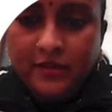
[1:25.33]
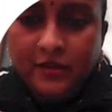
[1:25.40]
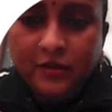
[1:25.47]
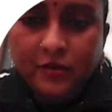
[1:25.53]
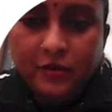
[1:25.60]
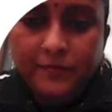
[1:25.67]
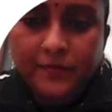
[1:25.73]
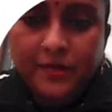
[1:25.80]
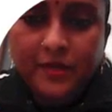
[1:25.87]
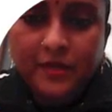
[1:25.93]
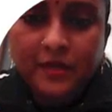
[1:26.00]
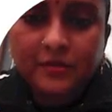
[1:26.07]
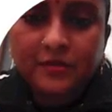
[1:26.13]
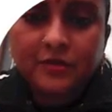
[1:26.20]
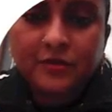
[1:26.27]
with the
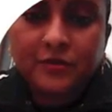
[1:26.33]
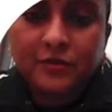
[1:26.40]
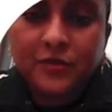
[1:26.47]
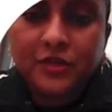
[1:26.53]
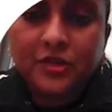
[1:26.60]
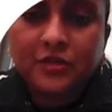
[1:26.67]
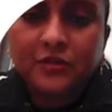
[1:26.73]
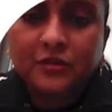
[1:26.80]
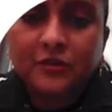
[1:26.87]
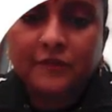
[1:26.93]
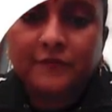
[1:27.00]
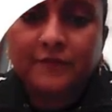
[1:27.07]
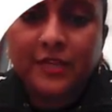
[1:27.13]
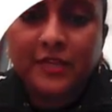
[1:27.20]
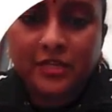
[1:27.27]
Companies Commission
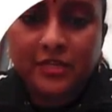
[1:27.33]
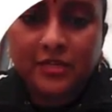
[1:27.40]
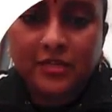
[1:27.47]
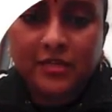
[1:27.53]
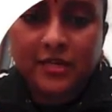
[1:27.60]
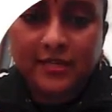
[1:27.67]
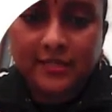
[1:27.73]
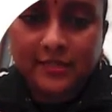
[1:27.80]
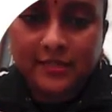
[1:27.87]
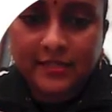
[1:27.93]
of Malaysia